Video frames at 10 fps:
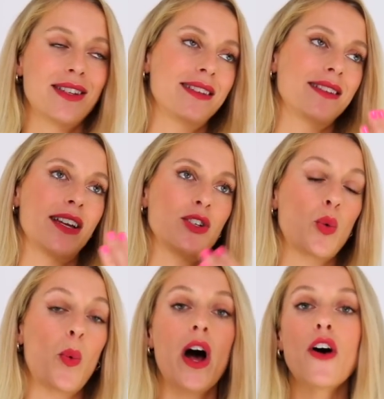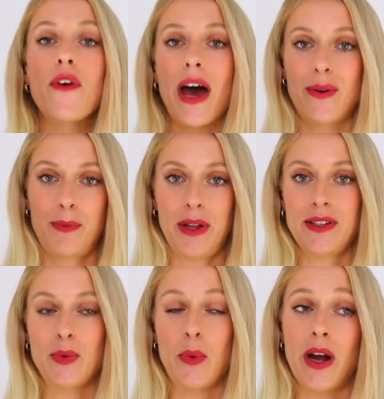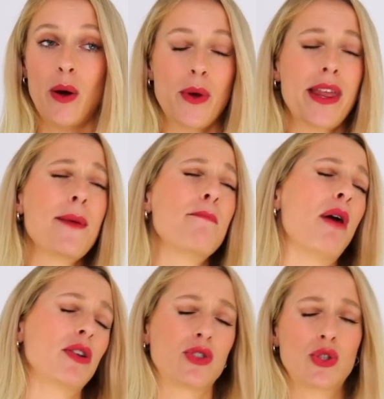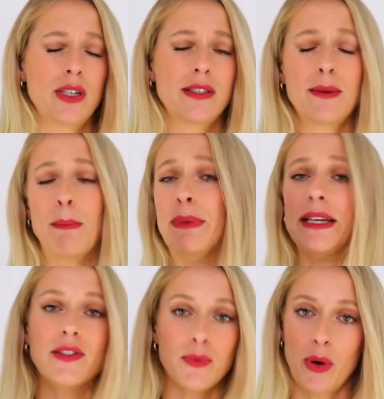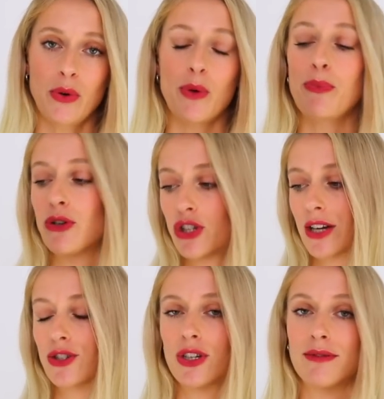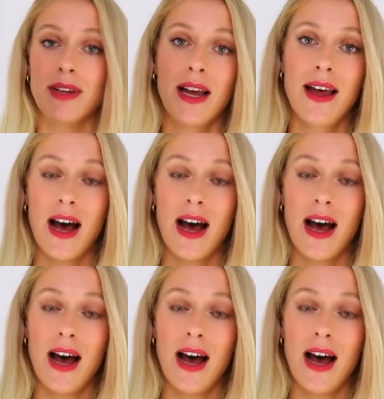this is a 12-hour plus wear with a monstrous beast mode projection.